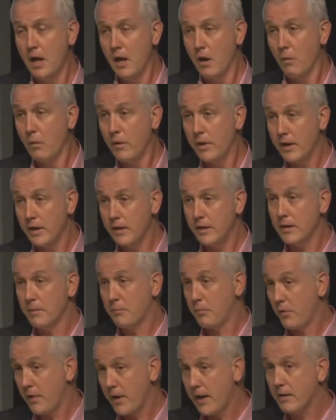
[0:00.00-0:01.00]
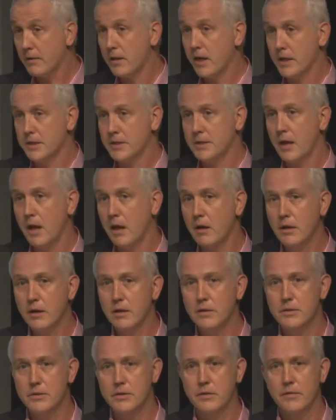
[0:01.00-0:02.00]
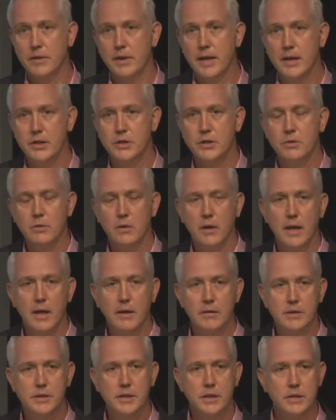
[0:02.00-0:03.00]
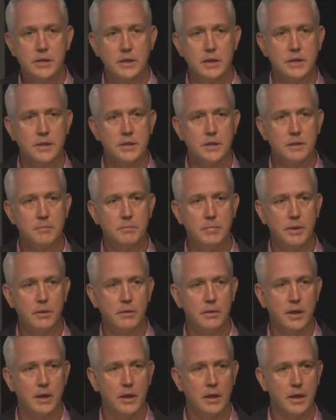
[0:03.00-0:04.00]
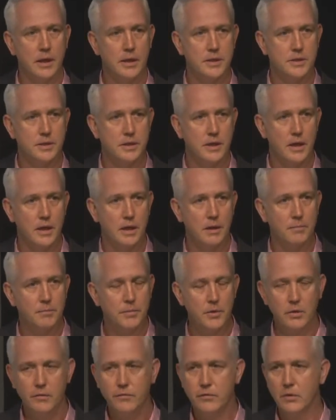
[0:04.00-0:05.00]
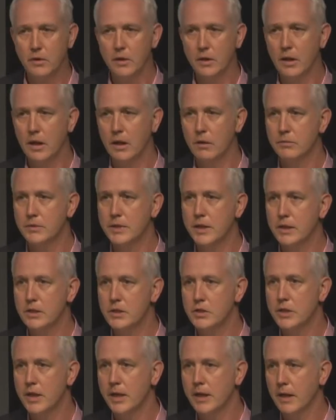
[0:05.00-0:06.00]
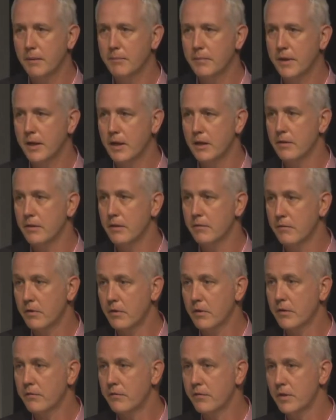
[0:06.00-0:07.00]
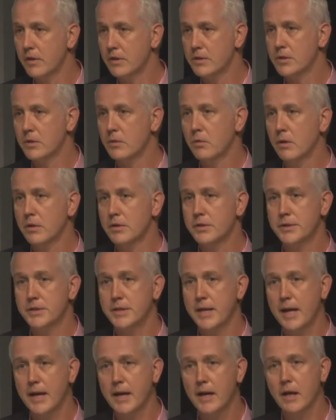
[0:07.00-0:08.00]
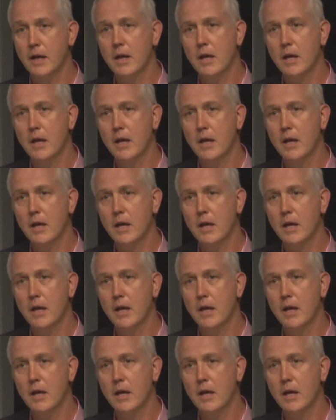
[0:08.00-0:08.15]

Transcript: We're the proud custodians of a National Heritage listed building. It's a beautiful little old tin shed up there, the very first Qantas hangar.